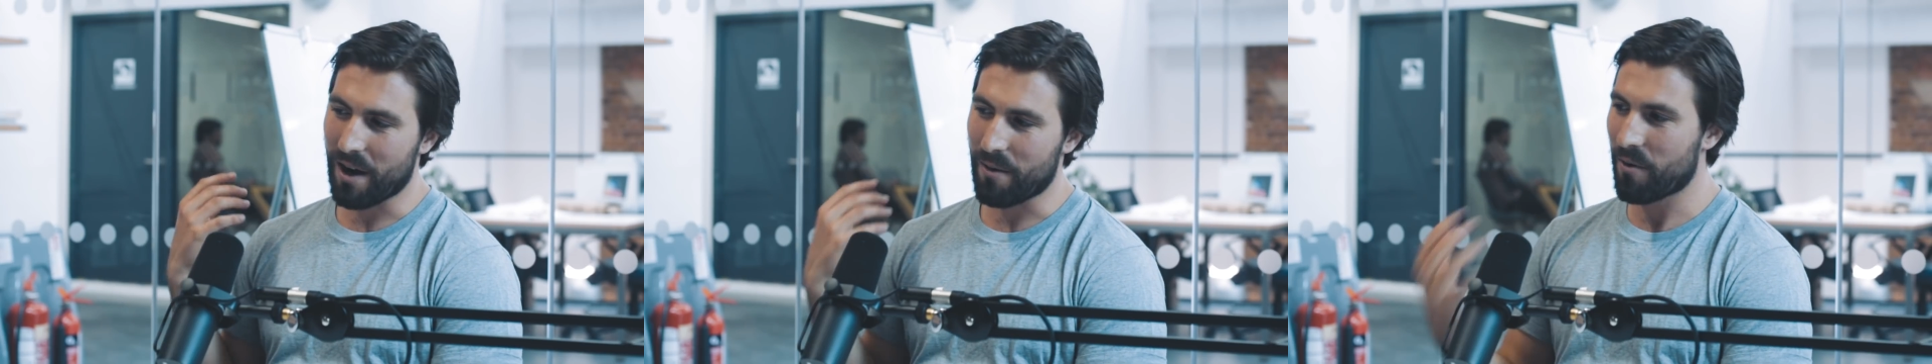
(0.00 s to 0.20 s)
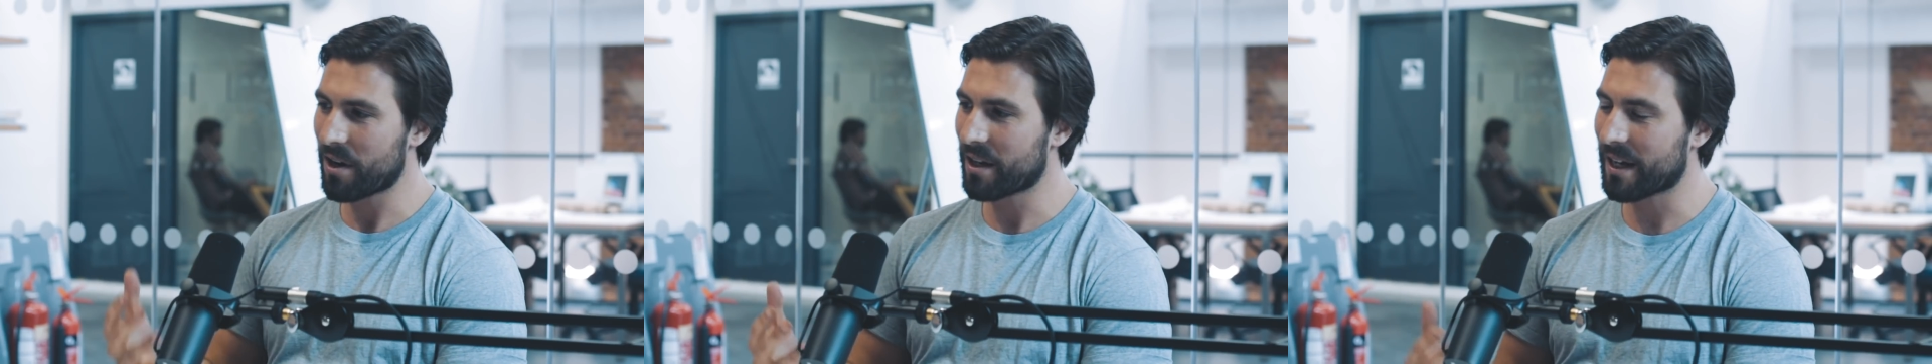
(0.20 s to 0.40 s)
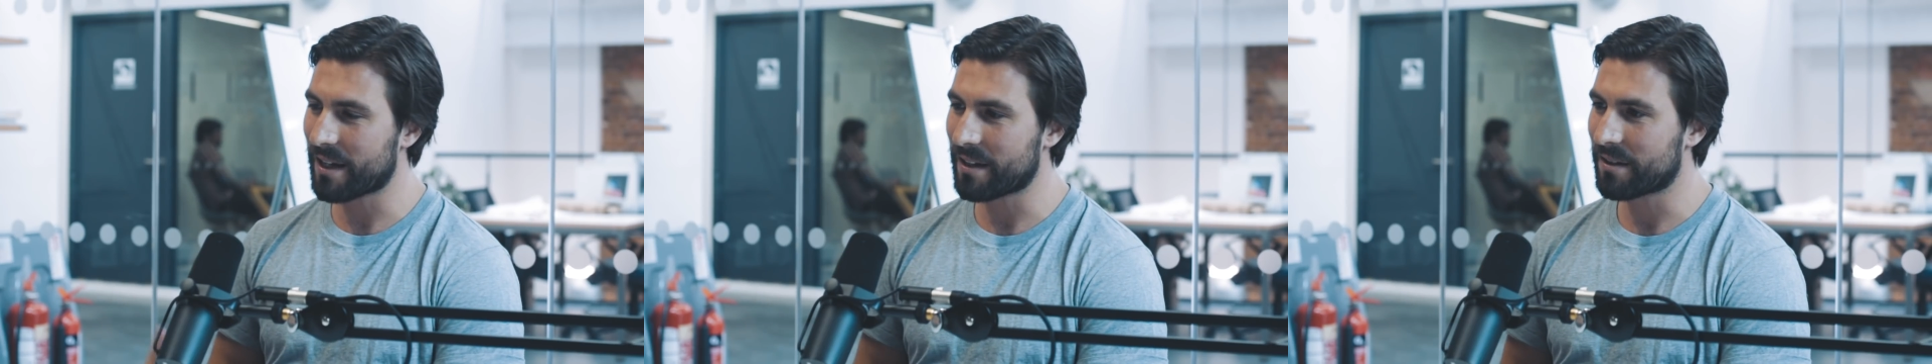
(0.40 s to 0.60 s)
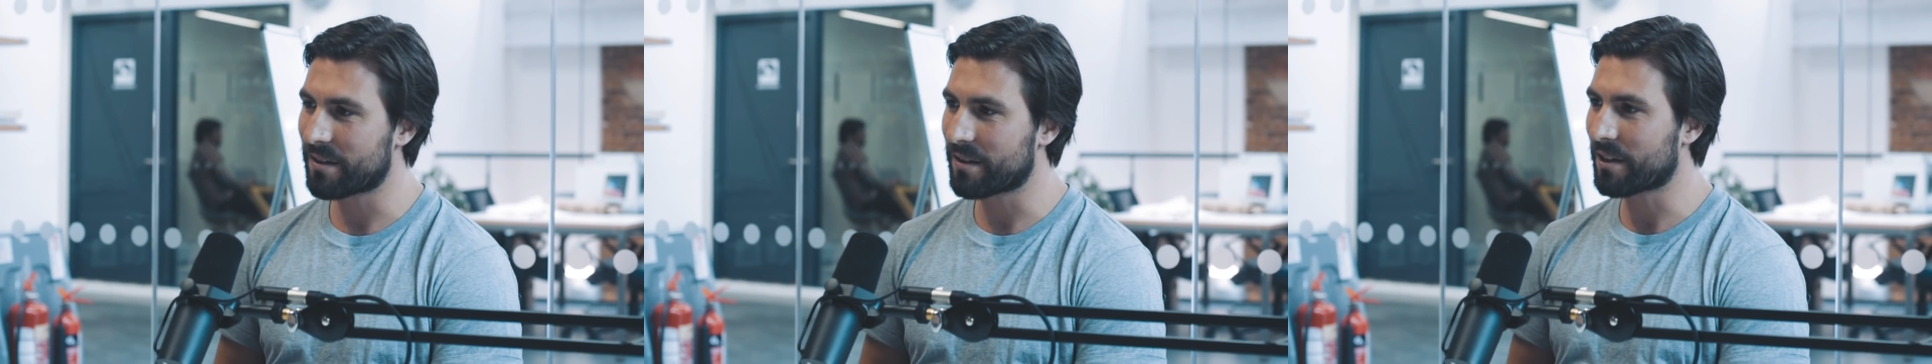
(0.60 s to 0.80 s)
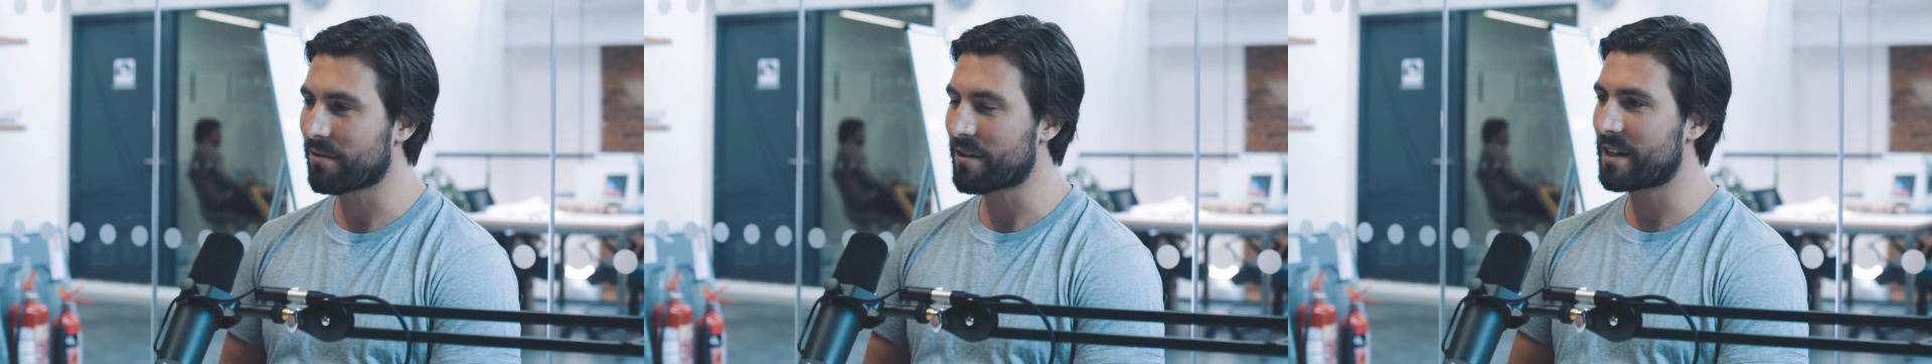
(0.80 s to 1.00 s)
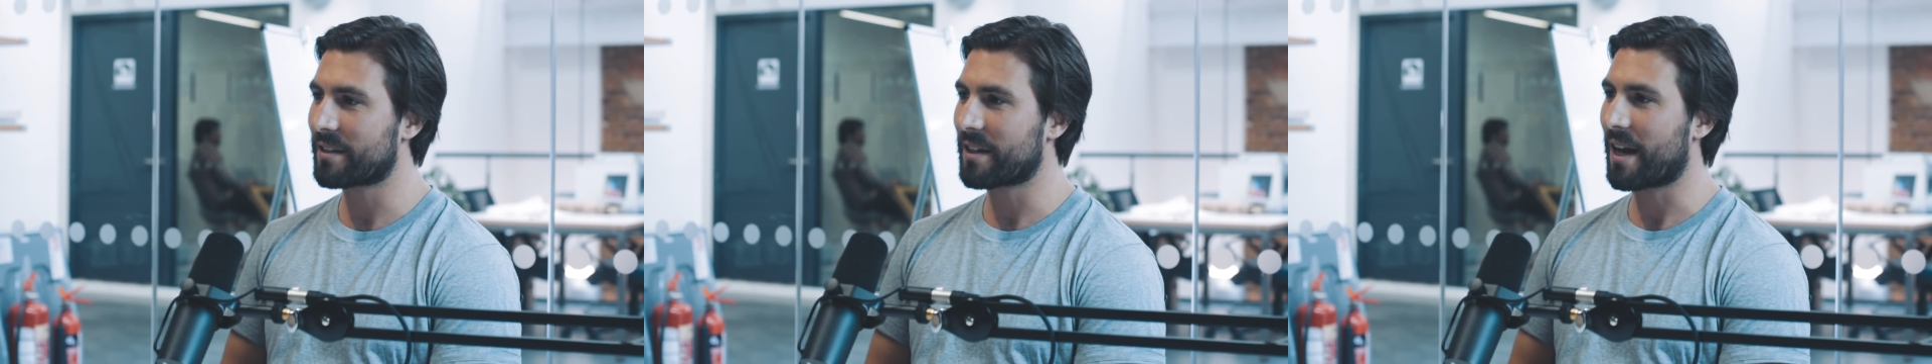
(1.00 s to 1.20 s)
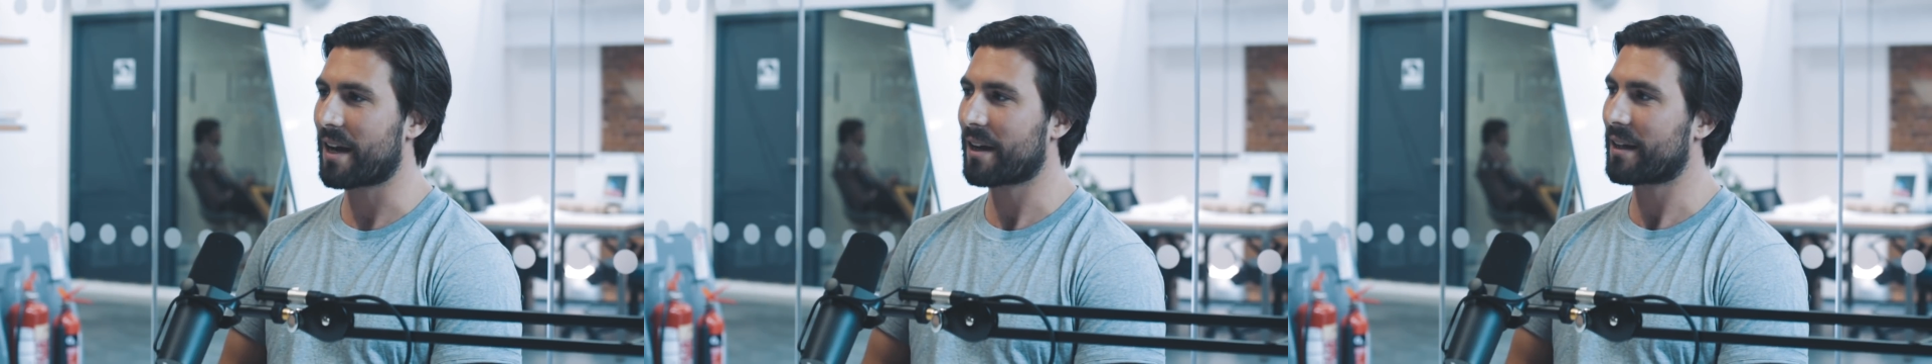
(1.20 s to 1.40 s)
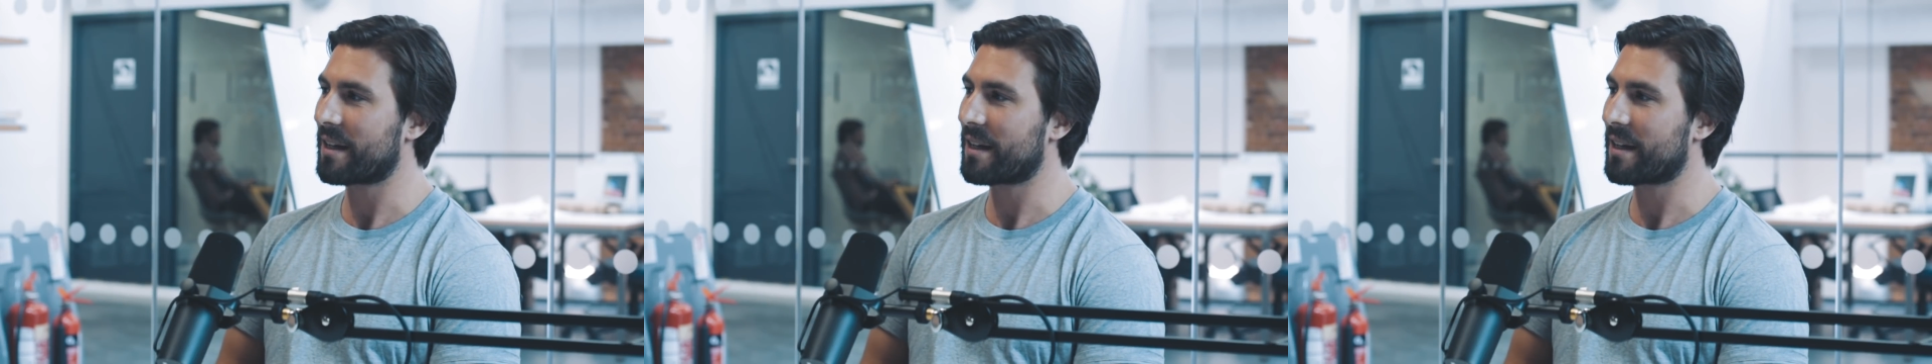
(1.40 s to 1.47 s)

I want to get into the green tech.